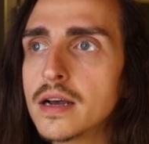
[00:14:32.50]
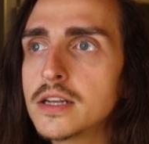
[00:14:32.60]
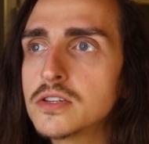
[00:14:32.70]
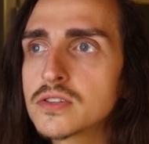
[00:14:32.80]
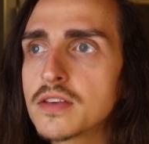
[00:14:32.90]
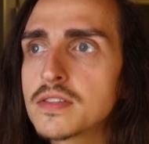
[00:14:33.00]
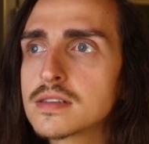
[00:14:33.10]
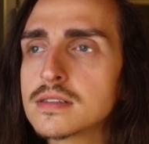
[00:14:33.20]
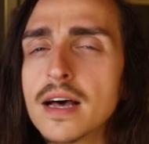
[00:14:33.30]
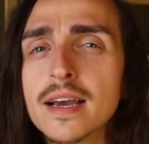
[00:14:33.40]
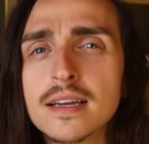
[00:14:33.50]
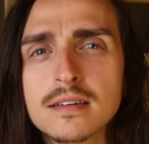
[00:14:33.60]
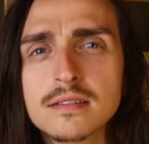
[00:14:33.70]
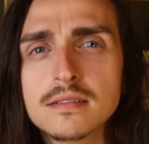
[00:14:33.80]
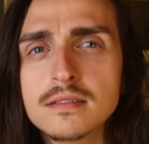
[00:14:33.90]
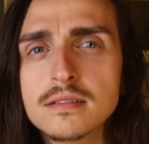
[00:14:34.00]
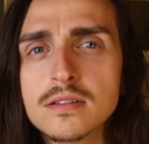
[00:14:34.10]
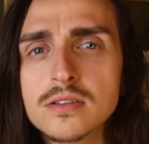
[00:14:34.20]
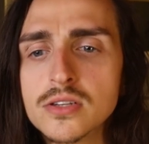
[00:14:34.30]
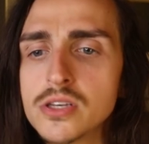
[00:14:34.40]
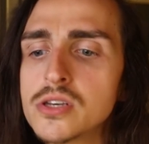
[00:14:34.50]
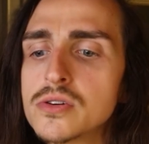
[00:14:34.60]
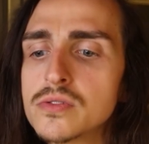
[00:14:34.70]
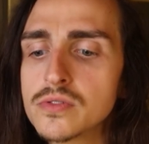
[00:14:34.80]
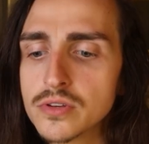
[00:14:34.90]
and you just have this light to you.